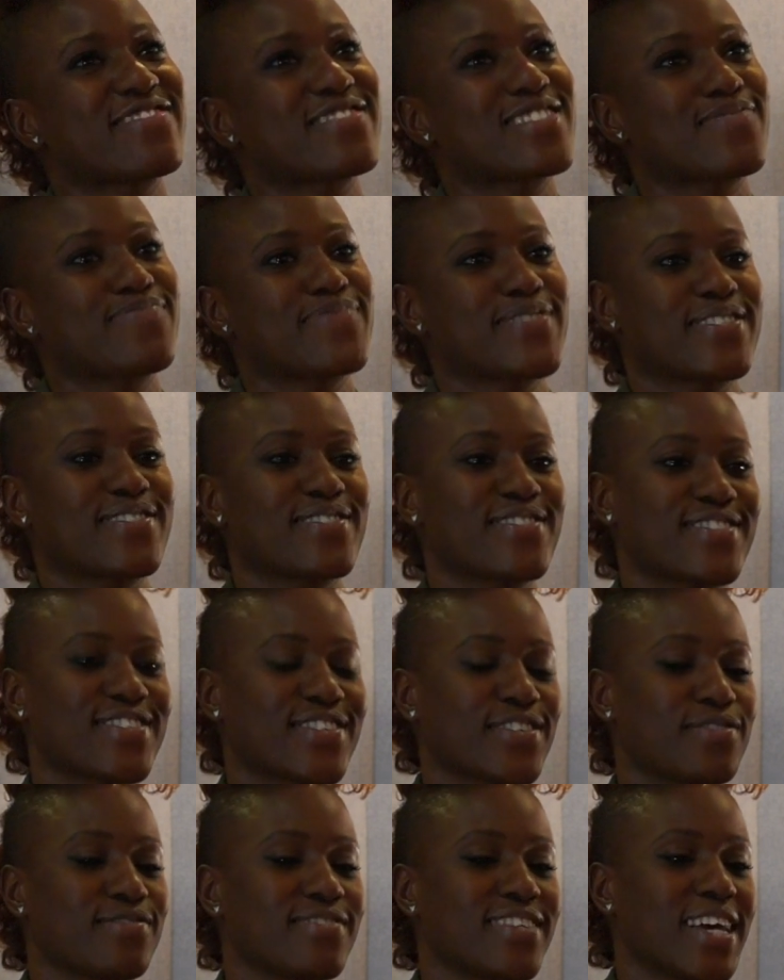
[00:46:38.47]
It was a
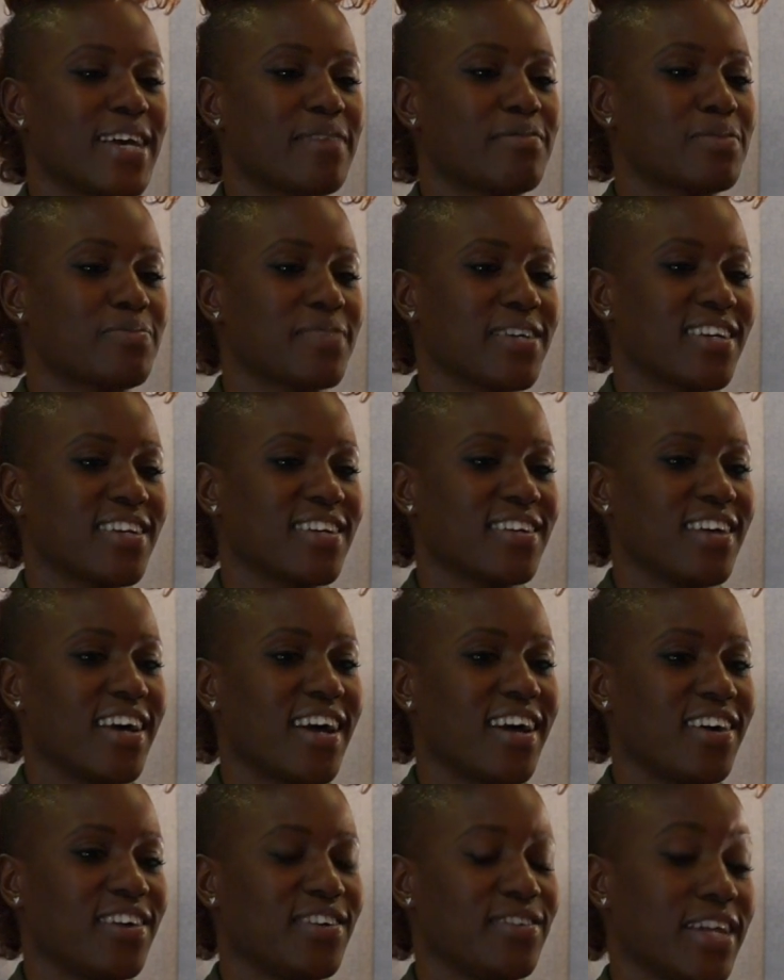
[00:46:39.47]
producer who named me,
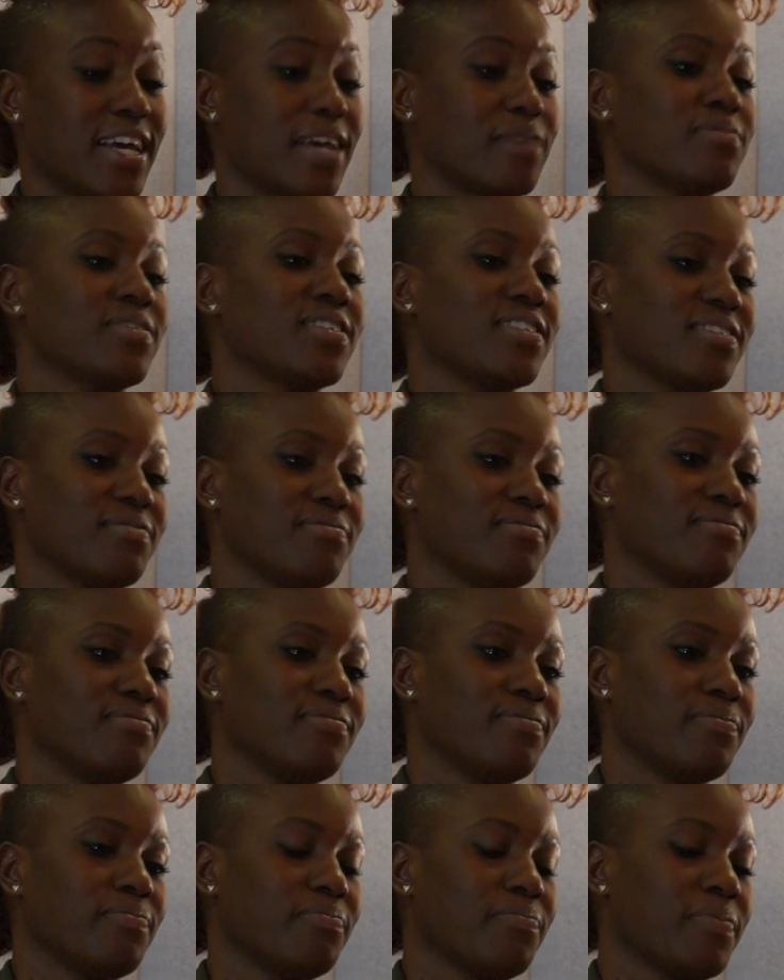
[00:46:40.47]
who named
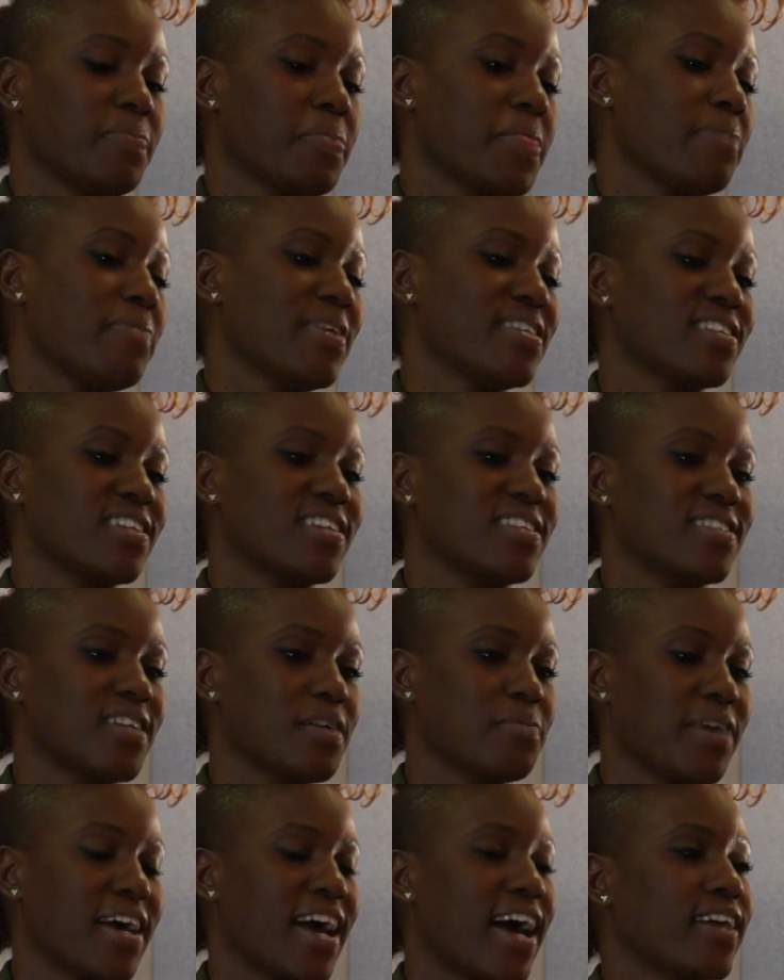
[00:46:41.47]
he basically
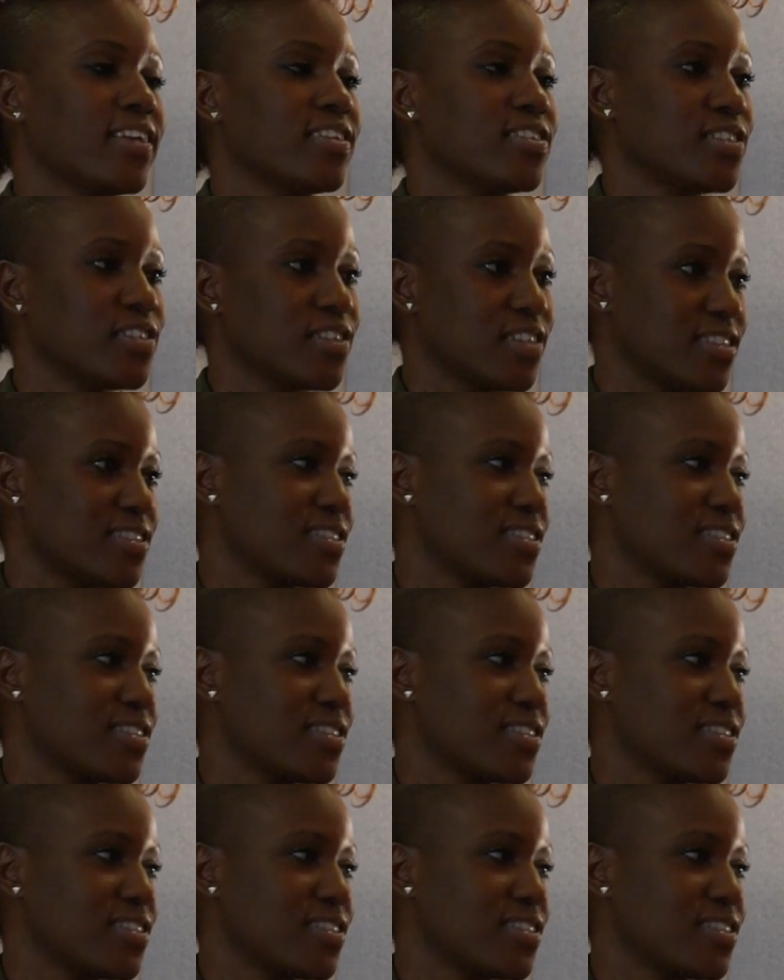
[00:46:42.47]
said my attitude.